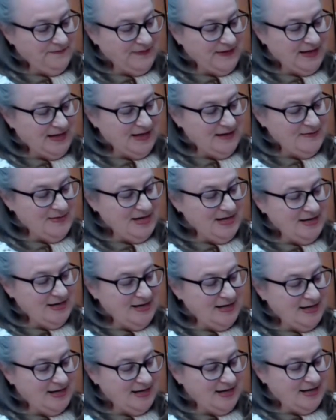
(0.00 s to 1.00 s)
I mean,
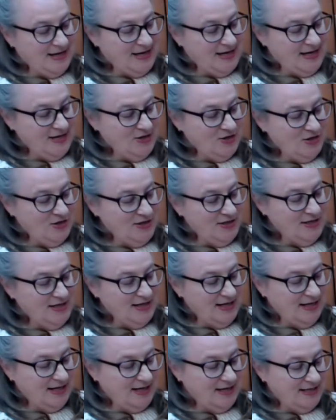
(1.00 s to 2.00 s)
I do
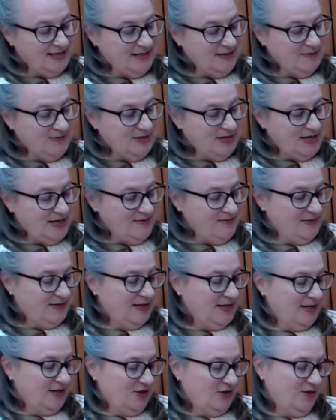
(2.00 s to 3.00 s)
think sometimes
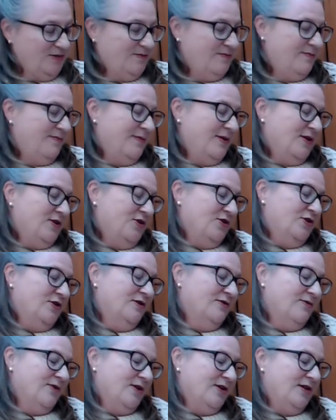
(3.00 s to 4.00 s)
I should
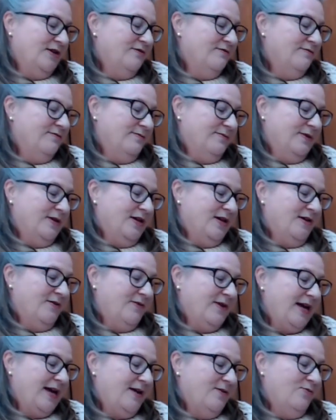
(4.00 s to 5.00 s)
have only kind of
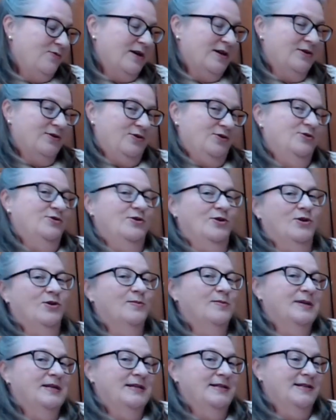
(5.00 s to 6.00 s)
had one or two
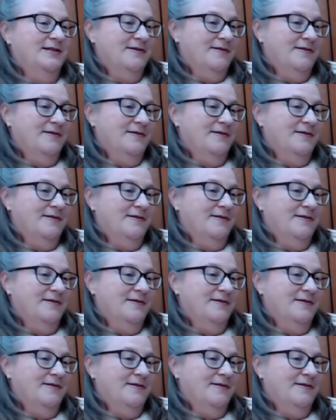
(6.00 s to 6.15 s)
hobbies,